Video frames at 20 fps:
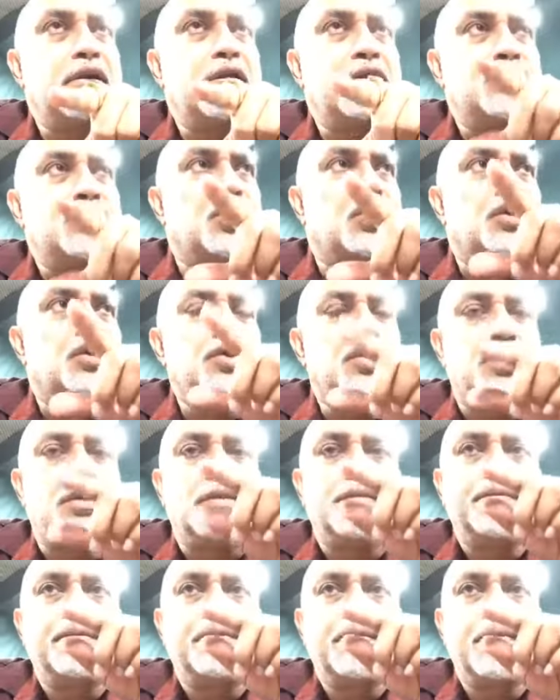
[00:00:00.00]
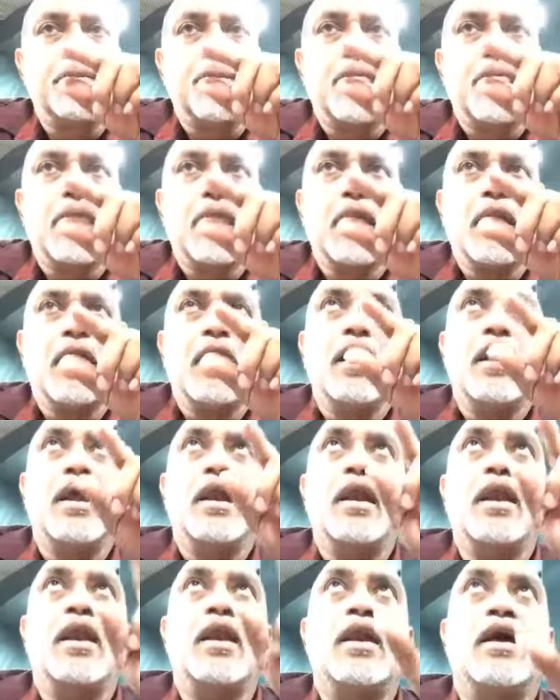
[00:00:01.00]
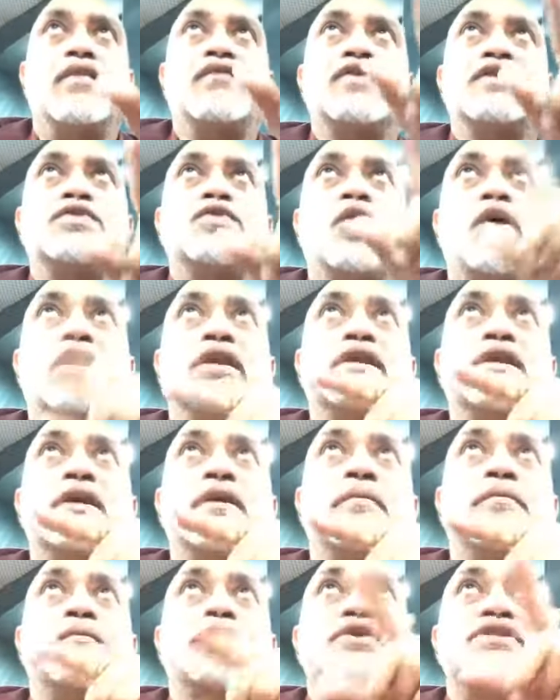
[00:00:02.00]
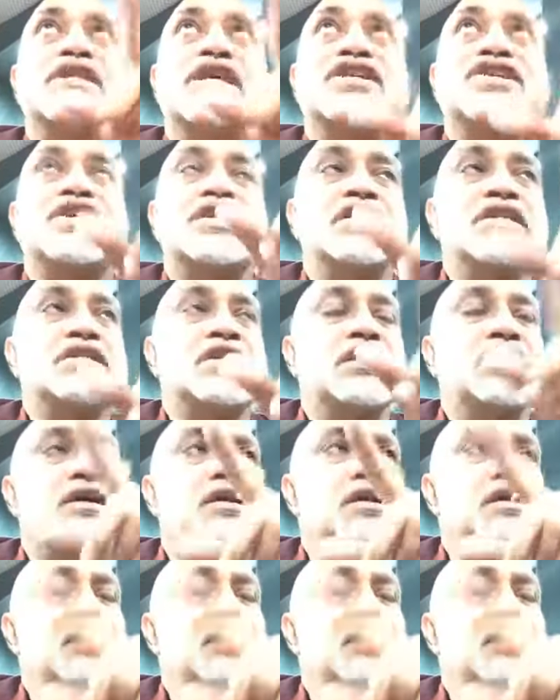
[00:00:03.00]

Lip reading: sure, sure. Love is one thing. Possession is another